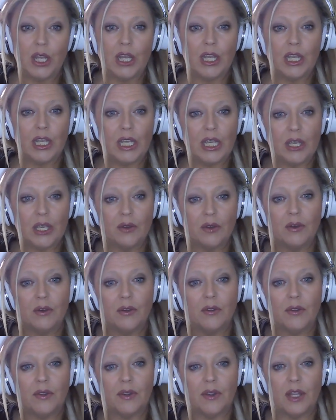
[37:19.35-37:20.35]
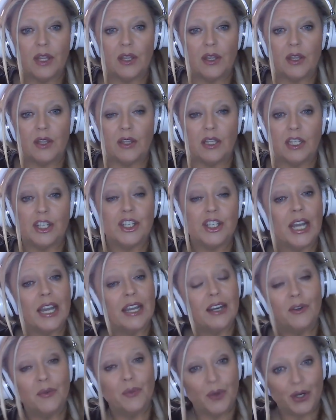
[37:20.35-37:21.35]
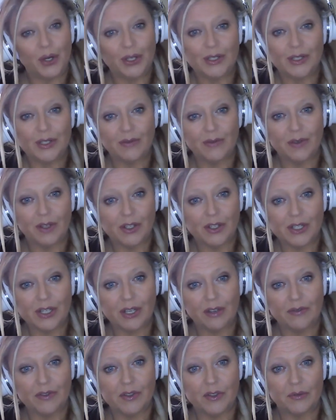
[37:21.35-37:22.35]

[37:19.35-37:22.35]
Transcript: heal the shadow parts of ourselves.